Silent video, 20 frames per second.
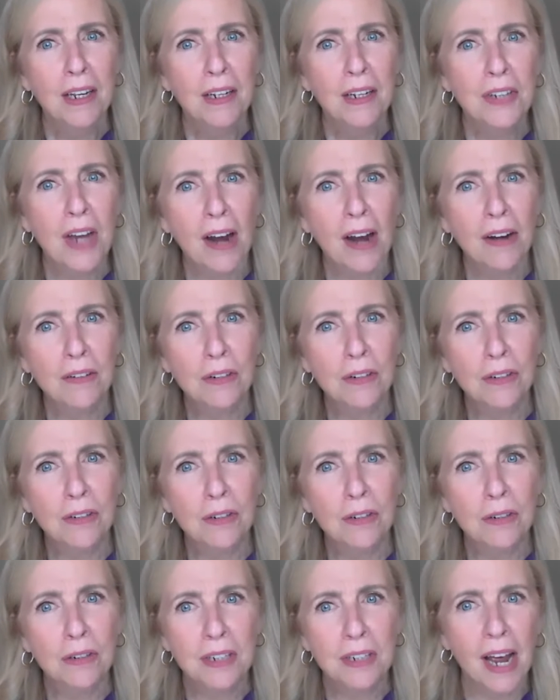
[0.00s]

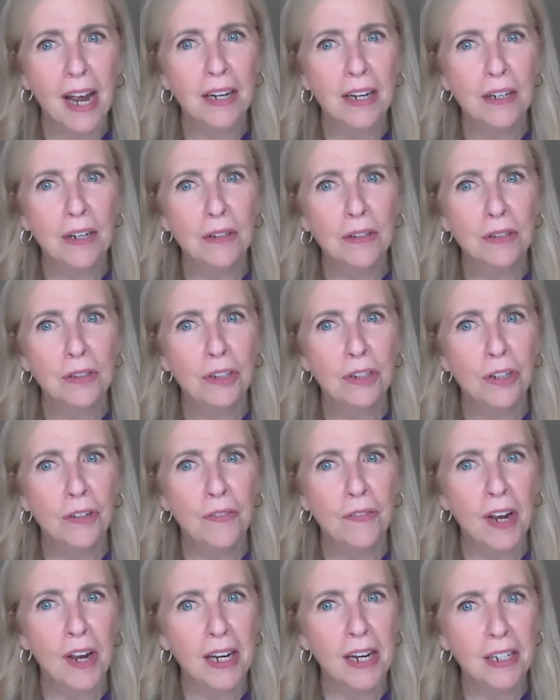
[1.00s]
doctor diagnosed
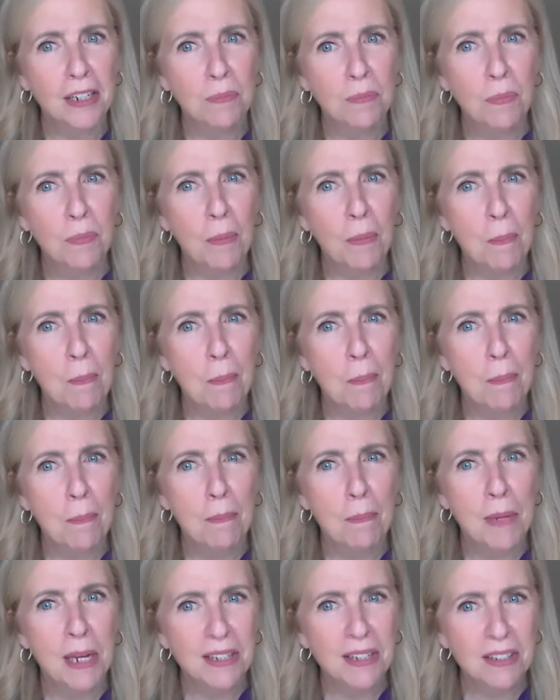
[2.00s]
uveitis, but
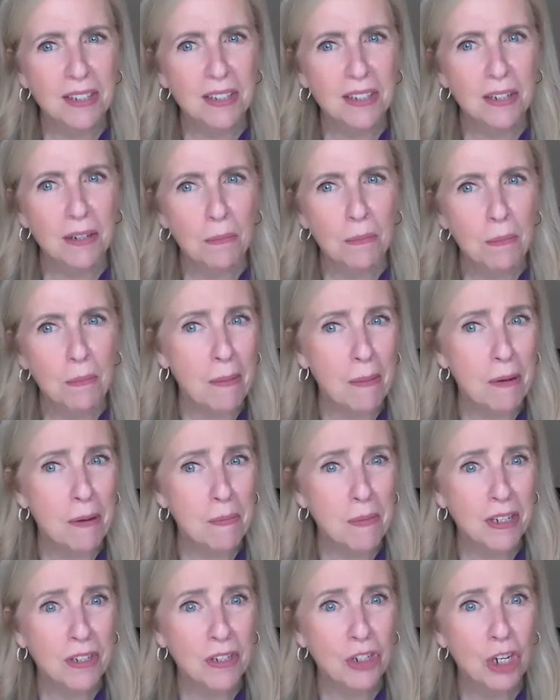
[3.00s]
maybe
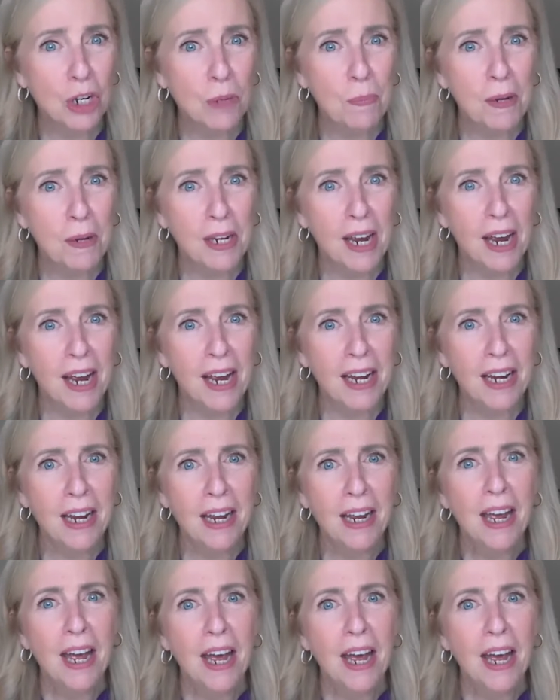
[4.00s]
missed GPA.